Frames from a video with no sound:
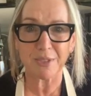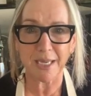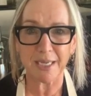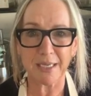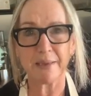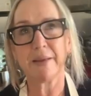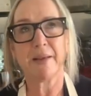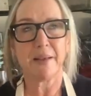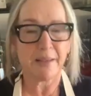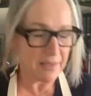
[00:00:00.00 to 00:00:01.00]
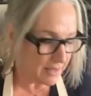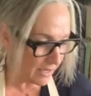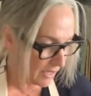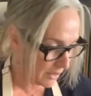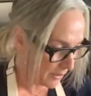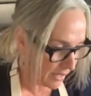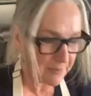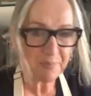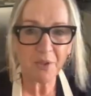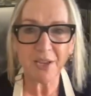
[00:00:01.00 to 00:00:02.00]
all day. Anyway,
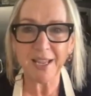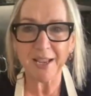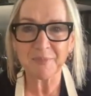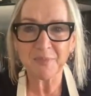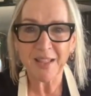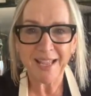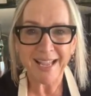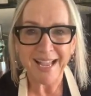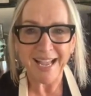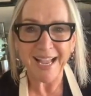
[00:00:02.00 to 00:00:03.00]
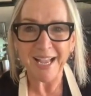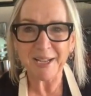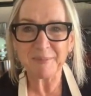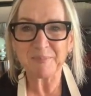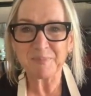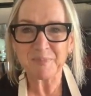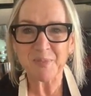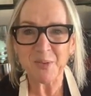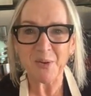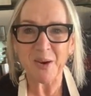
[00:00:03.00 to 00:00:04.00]
okay. All
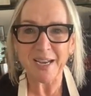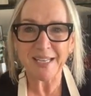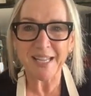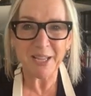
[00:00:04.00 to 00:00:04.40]
right,